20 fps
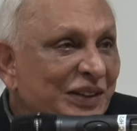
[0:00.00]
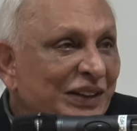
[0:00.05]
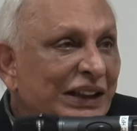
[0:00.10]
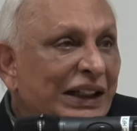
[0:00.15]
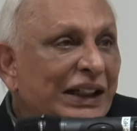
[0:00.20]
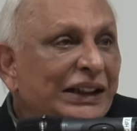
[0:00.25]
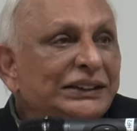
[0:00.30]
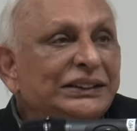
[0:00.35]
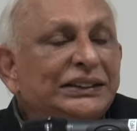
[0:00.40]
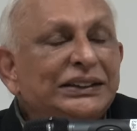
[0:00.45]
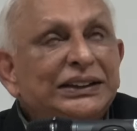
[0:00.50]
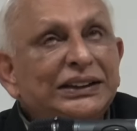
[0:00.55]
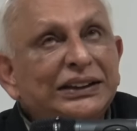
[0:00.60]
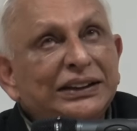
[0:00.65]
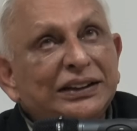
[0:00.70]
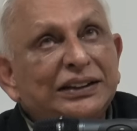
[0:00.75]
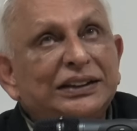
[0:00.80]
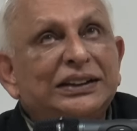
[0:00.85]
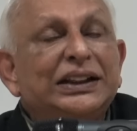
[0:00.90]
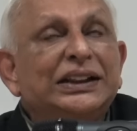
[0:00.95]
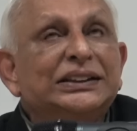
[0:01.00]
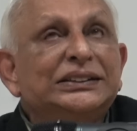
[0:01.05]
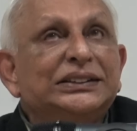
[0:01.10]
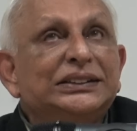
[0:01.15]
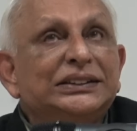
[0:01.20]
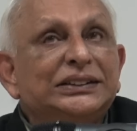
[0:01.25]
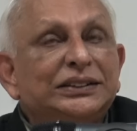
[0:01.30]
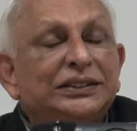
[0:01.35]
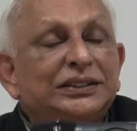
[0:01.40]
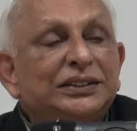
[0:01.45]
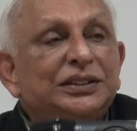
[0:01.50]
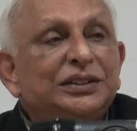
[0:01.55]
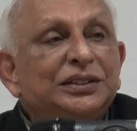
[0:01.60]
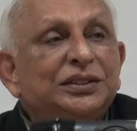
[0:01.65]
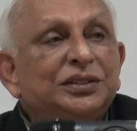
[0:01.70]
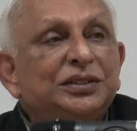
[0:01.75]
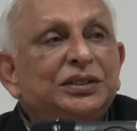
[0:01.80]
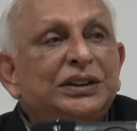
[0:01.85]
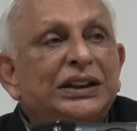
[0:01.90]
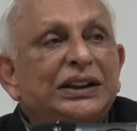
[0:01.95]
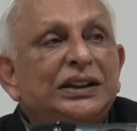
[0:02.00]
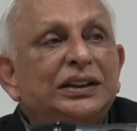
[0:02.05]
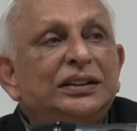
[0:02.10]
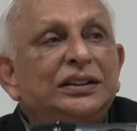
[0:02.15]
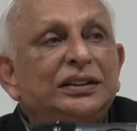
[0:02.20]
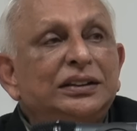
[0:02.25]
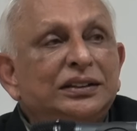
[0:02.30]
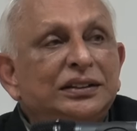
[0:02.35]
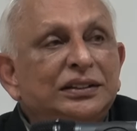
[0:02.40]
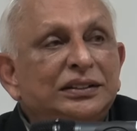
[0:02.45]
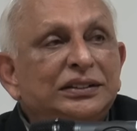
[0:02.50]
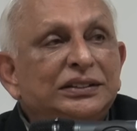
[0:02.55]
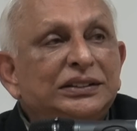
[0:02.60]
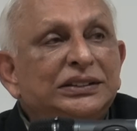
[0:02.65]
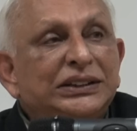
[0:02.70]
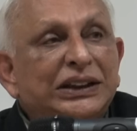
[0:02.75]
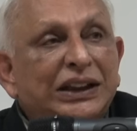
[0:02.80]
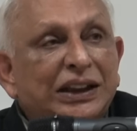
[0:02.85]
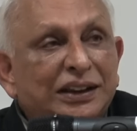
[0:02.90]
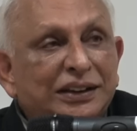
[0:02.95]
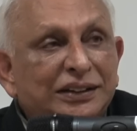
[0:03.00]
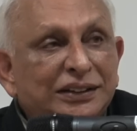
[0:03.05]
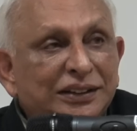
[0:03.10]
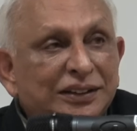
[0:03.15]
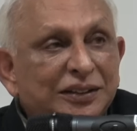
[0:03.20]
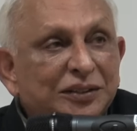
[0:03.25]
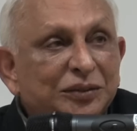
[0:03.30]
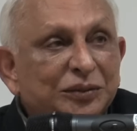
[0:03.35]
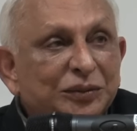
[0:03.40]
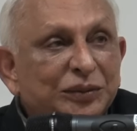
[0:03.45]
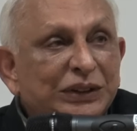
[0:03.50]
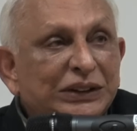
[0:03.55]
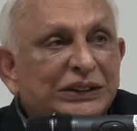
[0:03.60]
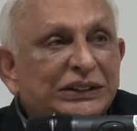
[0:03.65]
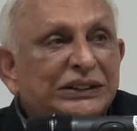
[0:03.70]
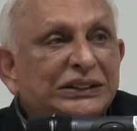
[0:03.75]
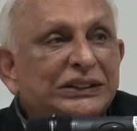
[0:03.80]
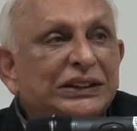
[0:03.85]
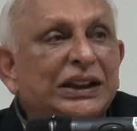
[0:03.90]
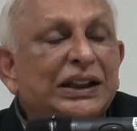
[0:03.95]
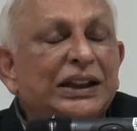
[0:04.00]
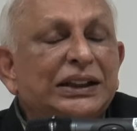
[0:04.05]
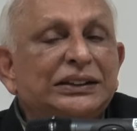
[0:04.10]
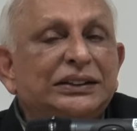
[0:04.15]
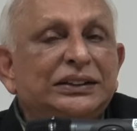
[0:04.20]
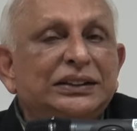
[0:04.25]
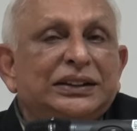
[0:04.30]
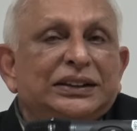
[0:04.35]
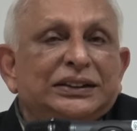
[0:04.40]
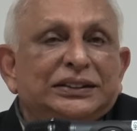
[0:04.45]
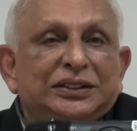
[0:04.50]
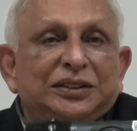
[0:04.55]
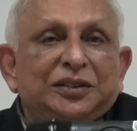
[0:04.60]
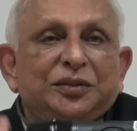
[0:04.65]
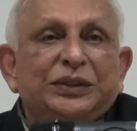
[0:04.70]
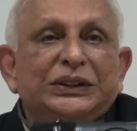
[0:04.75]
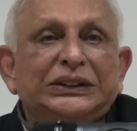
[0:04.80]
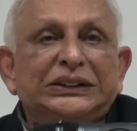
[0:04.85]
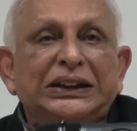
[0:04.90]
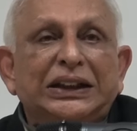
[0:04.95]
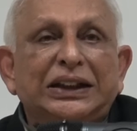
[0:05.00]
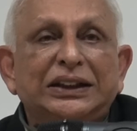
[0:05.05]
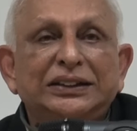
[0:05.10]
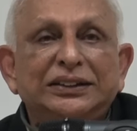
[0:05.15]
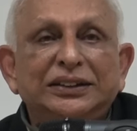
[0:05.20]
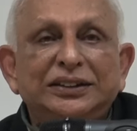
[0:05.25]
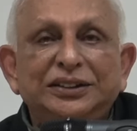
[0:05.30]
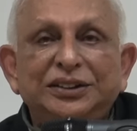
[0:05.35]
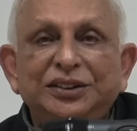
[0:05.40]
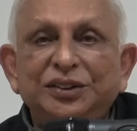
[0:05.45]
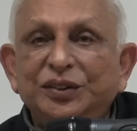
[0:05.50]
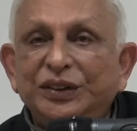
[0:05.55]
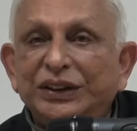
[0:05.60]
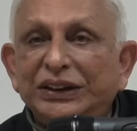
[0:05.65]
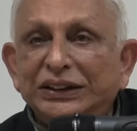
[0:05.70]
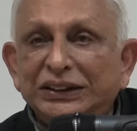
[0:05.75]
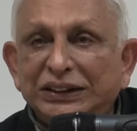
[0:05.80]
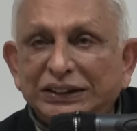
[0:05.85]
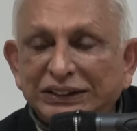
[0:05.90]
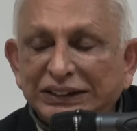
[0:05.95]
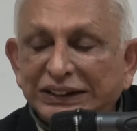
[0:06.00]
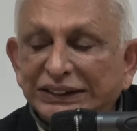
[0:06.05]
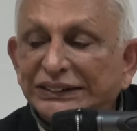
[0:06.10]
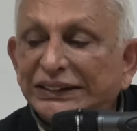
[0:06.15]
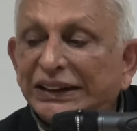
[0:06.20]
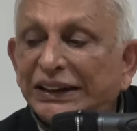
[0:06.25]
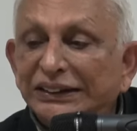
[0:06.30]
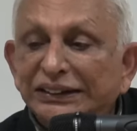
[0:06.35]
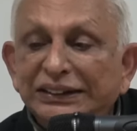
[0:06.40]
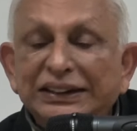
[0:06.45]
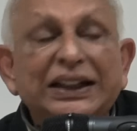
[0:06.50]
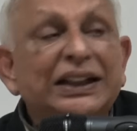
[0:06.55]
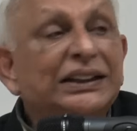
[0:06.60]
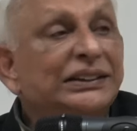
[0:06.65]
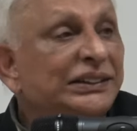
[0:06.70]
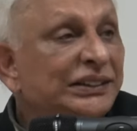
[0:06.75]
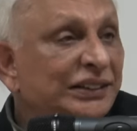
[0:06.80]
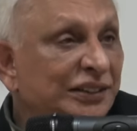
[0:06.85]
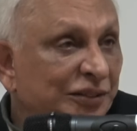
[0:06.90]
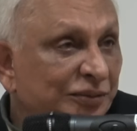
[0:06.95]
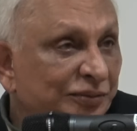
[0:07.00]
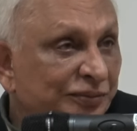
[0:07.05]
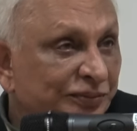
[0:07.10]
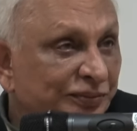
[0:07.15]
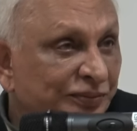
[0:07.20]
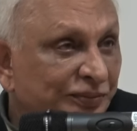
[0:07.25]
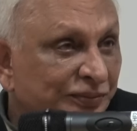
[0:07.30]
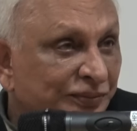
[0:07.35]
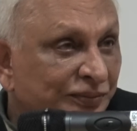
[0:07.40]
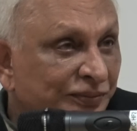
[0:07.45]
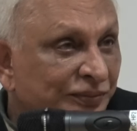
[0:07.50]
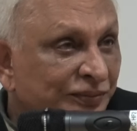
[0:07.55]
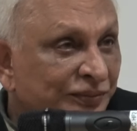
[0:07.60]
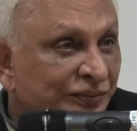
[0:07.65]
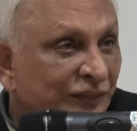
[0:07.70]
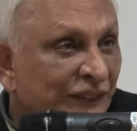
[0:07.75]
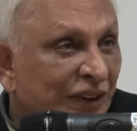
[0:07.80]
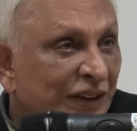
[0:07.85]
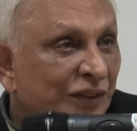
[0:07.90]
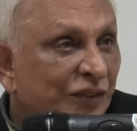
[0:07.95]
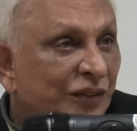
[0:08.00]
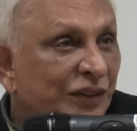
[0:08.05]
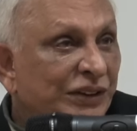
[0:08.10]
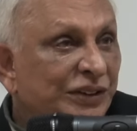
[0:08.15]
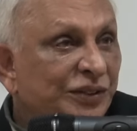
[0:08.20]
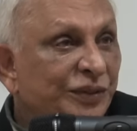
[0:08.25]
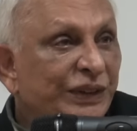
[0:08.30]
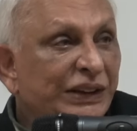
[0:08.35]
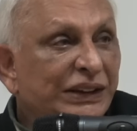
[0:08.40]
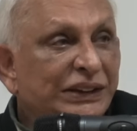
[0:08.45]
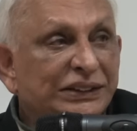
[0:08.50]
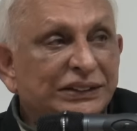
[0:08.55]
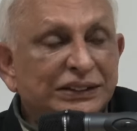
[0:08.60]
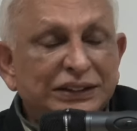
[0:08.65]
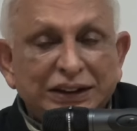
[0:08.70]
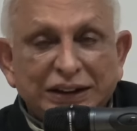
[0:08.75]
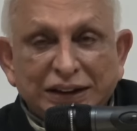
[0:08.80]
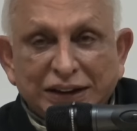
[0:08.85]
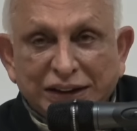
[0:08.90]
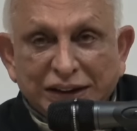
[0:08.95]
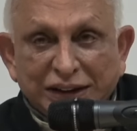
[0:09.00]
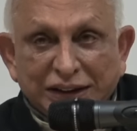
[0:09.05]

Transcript: Gayatri, yes, you can chant, but Gayatri is to be chanted during the sandhyas, which means